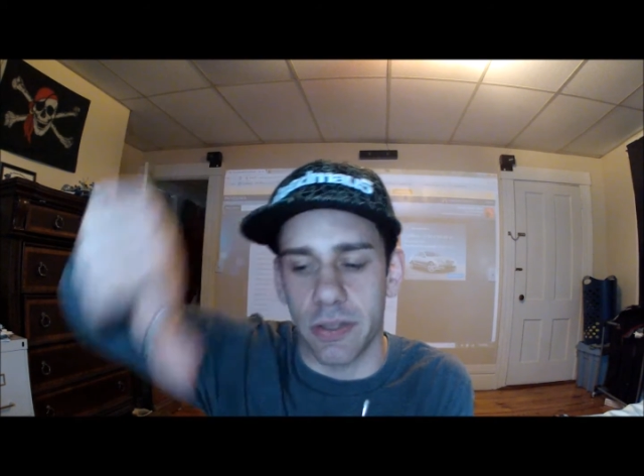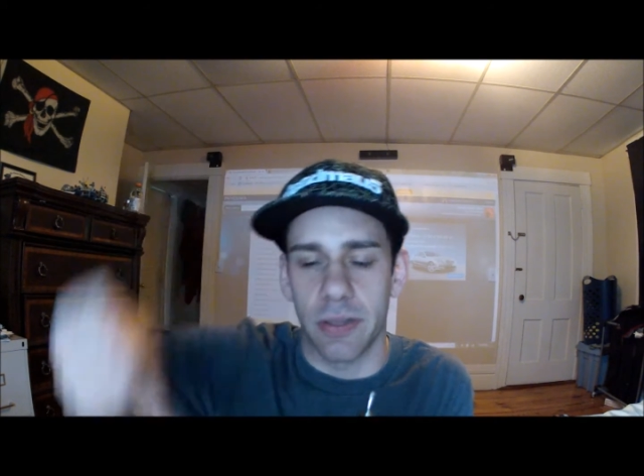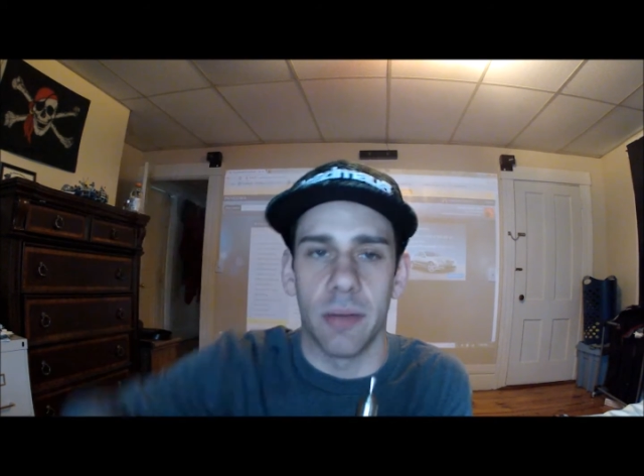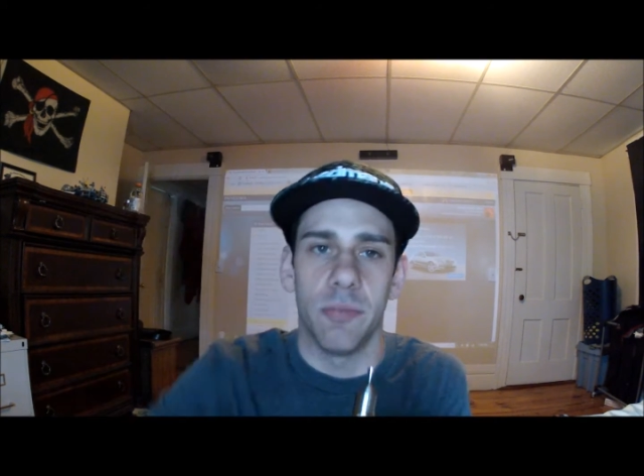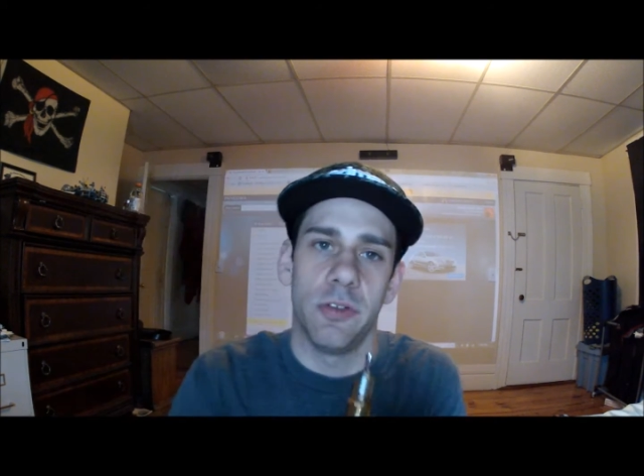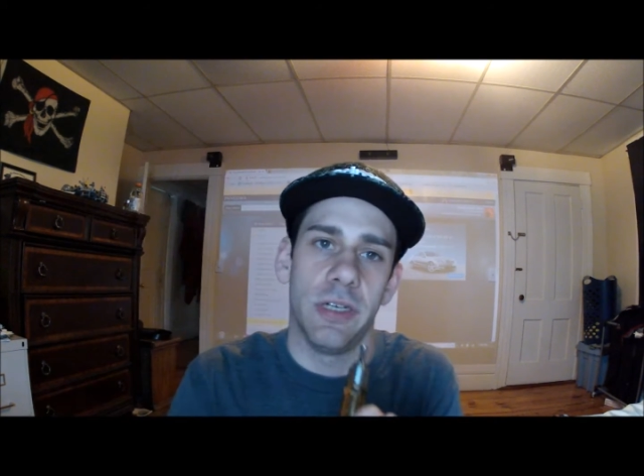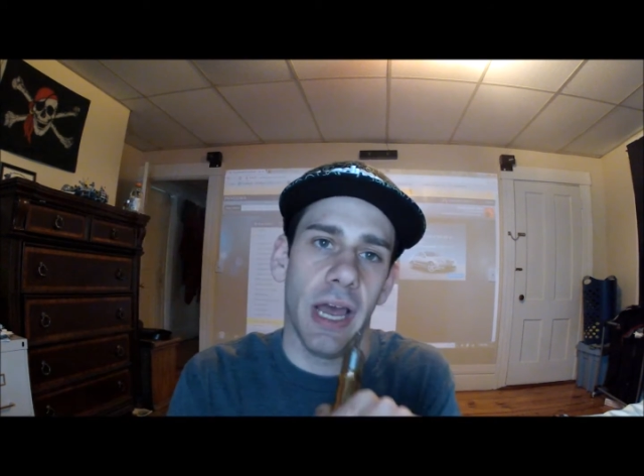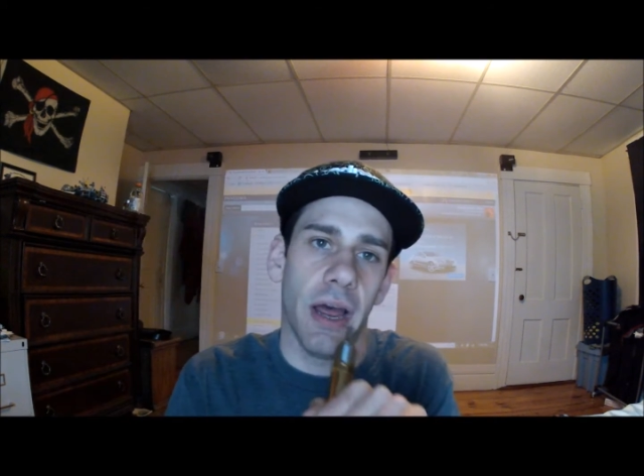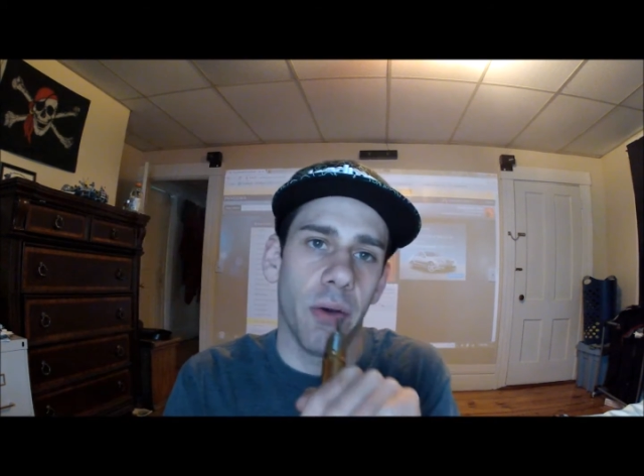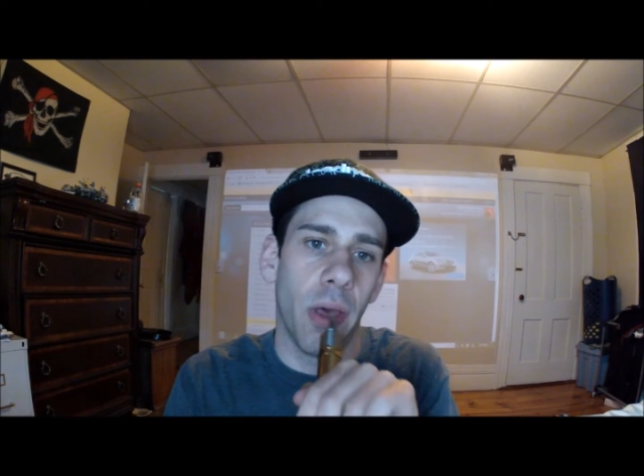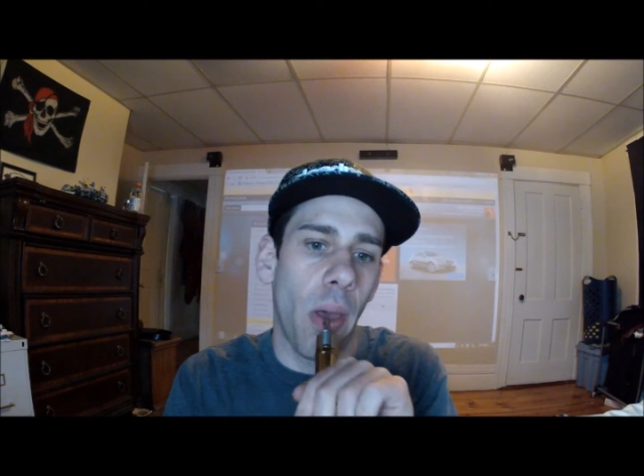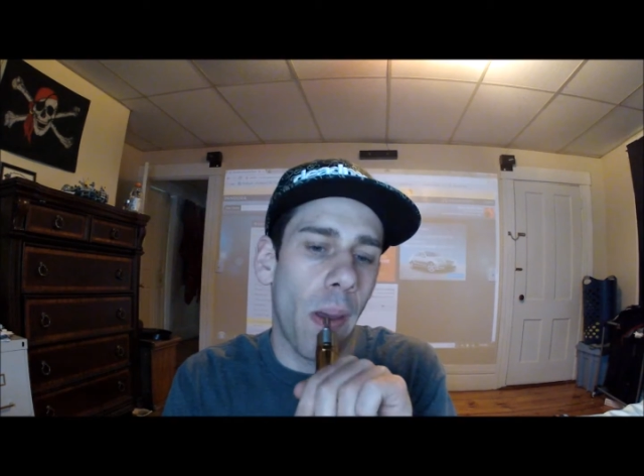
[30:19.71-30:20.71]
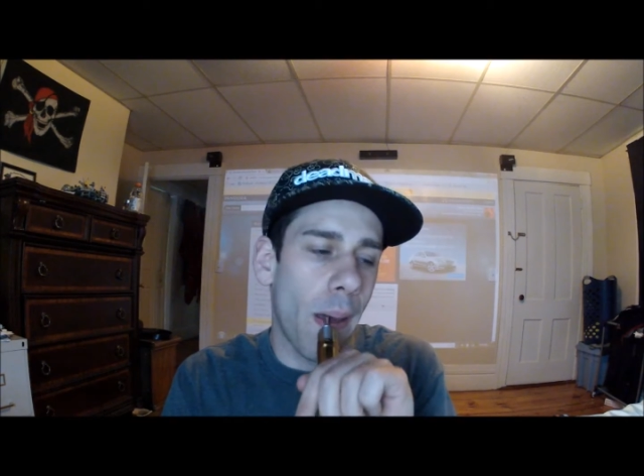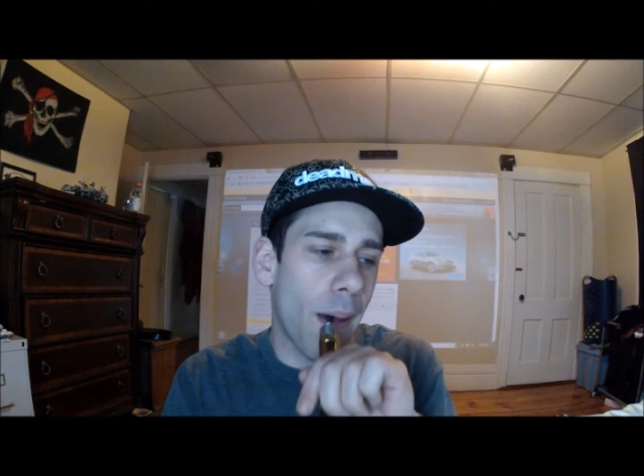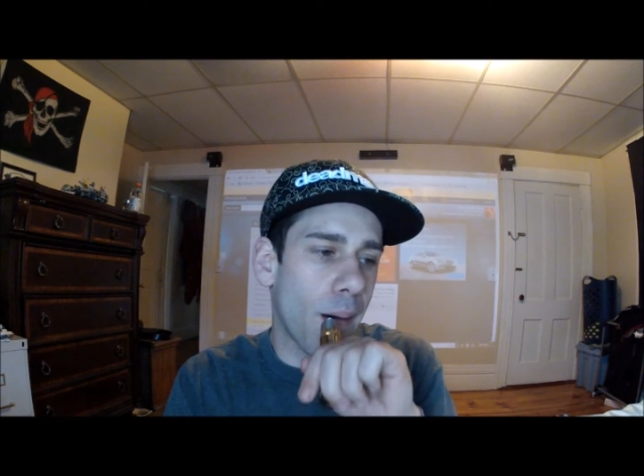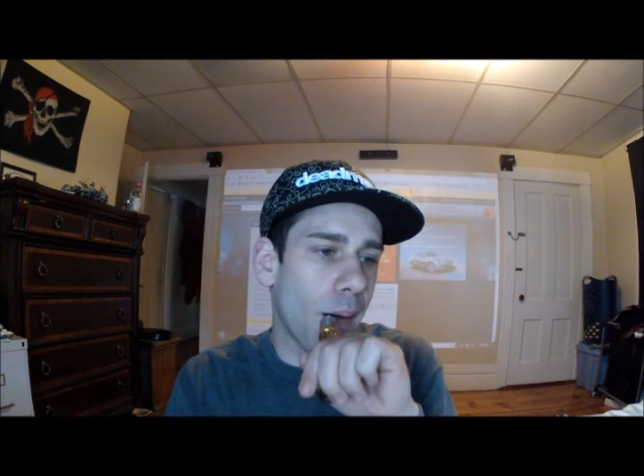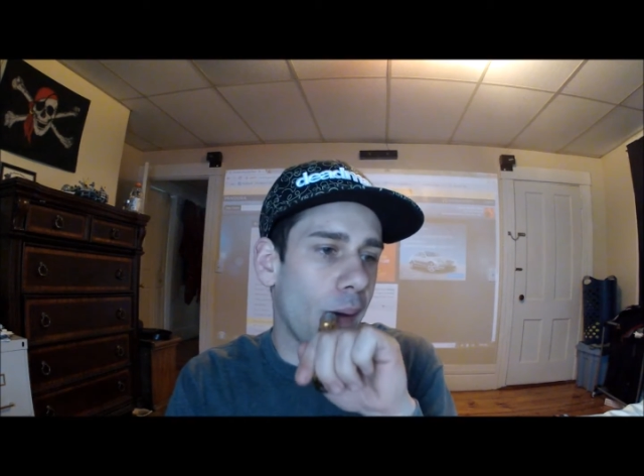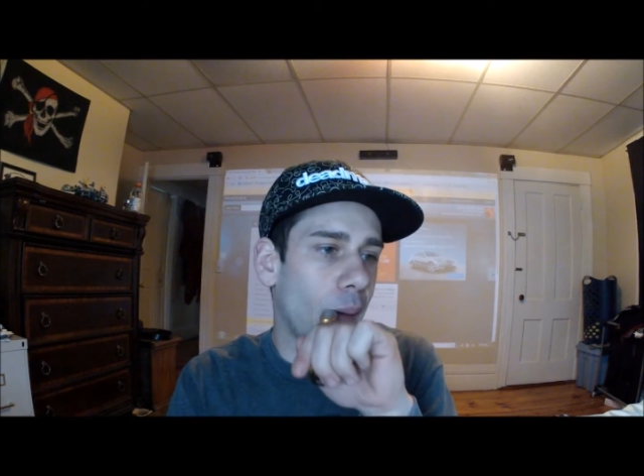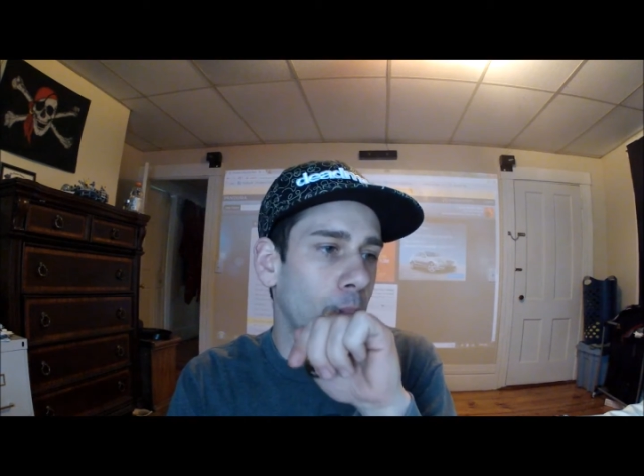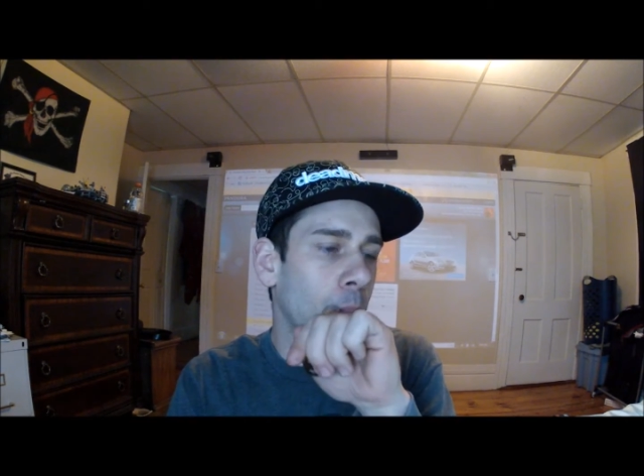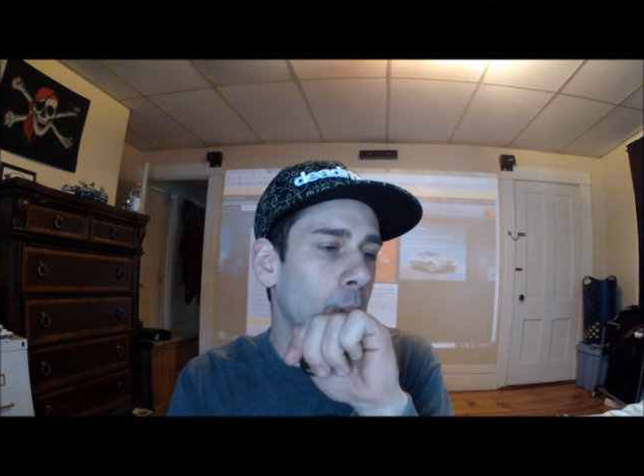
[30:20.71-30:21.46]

thumbs down. Uh,